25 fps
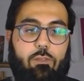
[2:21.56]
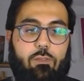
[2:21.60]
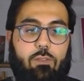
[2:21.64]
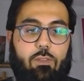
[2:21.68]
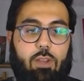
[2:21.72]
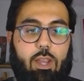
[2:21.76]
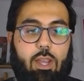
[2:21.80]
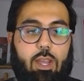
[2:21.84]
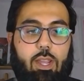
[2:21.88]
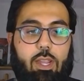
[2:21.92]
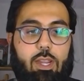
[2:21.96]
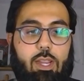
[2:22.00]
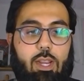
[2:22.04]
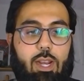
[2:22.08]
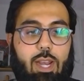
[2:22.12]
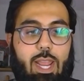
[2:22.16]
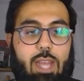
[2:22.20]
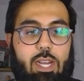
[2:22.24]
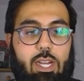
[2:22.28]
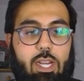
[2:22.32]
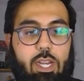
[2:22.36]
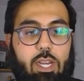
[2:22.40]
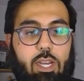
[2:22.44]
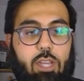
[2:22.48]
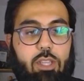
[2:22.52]
uh,
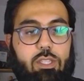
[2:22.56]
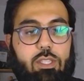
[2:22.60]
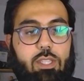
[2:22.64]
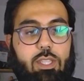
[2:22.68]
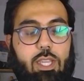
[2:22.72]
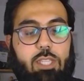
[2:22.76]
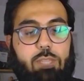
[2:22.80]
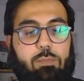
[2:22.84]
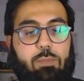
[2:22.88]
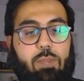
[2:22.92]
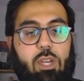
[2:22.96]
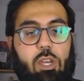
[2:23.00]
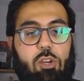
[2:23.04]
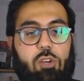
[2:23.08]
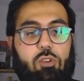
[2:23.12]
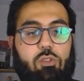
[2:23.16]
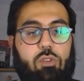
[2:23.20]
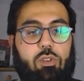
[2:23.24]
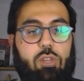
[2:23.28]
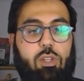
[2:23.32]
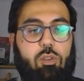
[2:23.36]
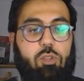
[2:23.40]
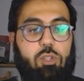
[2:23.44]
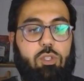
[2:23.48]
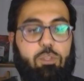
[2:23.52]
cleanliness that's been
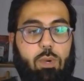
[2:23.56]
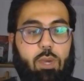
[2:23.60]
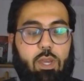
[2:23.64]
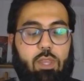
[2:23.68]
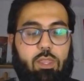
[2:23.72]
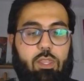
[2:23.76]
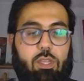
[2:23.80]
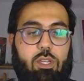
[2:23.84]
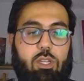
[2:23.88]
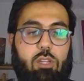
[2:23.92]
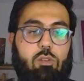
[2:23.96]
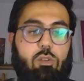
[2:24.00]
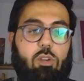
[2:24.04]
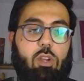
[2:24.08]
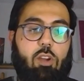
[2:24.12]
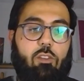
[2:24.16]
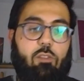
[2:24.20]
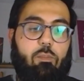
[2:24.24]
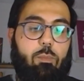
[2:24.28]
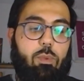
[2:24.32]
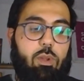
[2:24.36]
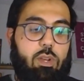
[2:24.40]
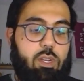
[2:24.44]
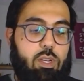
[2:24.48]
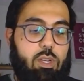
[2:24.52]
introduced by the new
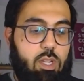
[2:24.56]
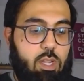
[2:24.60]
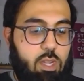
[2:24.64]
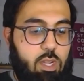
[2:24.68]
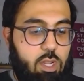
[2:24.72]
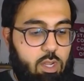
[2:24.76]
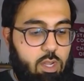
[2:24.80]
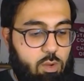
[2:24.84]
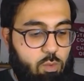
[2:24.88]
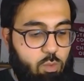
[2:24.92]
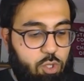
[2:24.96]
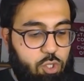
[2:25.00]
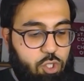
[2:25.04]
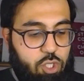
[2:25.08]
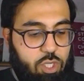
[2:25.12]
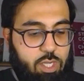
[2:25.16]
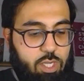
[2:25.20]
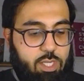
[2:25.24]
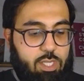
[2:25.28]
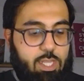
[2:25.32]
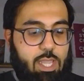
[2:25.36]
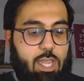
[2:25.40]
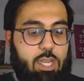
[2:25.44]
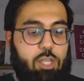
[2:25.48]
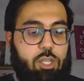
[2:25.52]
government, which
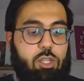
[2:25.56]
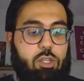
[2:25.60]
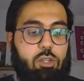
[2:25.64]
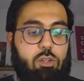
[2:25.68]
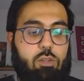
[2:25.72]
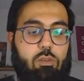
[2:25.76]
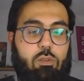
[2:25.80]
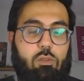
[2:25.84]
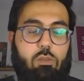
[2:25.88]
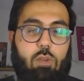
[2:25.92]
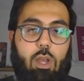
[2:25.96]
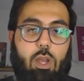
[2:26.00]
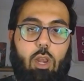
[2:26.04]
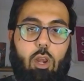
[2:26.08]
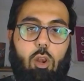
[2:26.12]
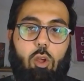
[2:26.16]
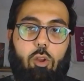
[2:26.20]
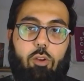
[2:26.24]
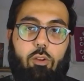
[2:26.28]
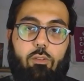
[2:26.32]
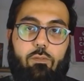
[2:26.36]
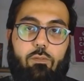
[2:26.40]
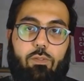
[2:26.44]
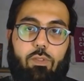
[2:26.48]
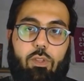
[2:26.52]
has led to a
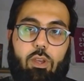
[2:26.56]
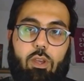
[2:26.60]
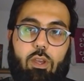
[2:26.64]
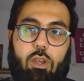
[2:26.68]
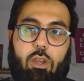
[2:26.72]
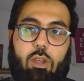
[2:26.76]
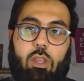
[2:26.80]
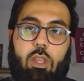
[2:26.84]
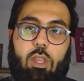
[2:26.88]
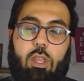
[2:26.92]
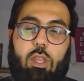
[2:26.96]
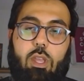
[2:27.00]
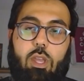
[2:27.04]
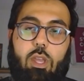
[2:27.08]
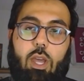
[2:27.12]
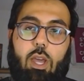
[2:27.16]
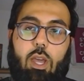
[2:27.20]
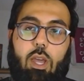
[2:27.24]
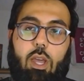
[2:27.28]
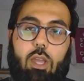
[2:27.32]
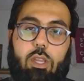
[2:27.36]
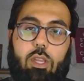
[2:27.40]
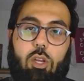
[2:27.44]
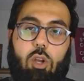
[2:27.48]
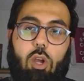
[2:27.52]
lot of the
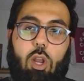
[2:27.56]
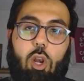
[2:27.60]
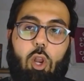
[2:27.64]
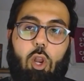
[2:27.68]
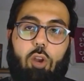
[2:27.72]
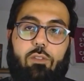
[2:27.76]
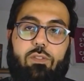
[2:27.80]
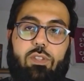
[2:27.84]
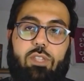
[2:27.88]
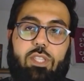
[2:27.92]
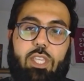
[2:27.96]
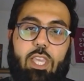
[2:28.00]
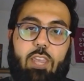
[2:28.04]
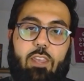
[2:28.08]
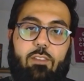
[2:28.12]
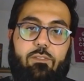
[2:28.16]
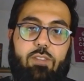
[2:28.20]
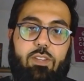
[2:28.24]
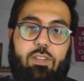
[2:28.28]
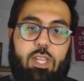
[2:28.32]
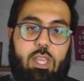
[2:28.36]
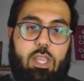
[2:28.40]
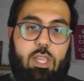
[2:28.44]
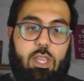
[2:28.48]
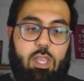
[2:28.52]
uh, you know a lot of
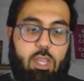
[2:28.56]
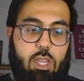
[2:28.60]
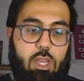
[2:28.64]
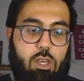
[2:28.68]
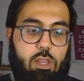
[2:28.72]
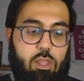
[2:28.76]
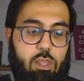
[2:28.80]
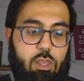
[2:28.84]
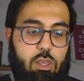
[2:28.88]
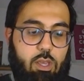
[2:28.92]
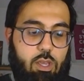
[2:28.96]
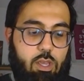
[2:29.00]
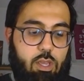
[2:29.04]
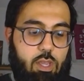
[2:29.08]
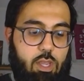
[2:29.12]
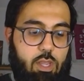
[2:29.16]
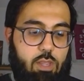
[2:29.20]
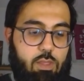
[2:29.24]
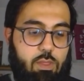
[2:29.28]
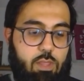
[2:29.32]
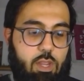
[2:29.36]
safety in the in the